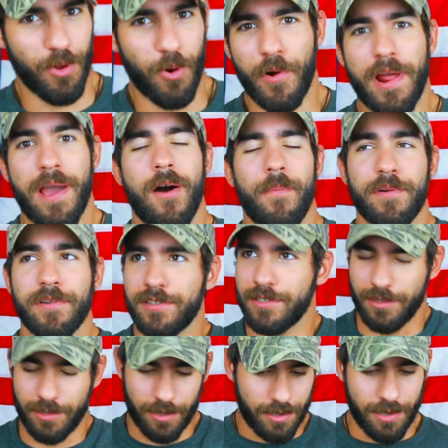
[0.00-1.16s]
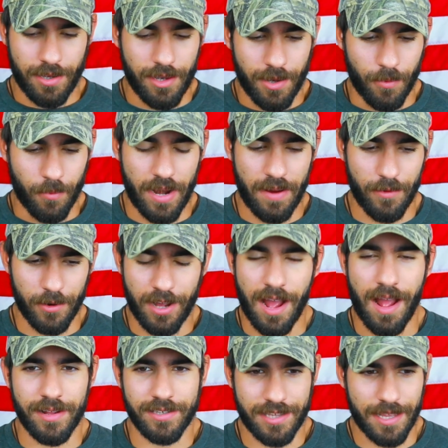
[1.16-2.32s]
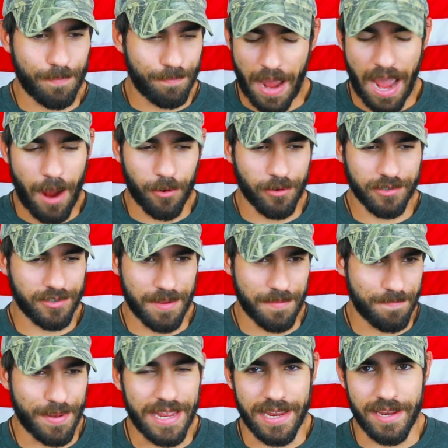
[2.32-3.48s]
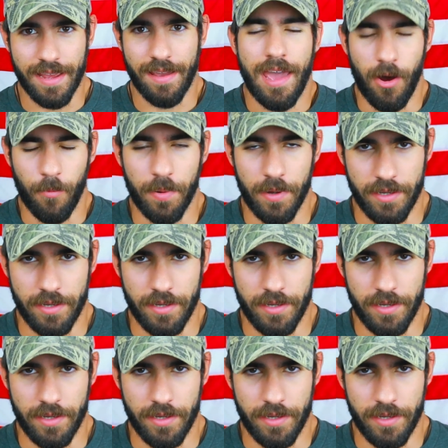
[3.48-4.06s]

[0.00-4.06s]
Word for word: Lord help us. Whatever gods that powers that be, help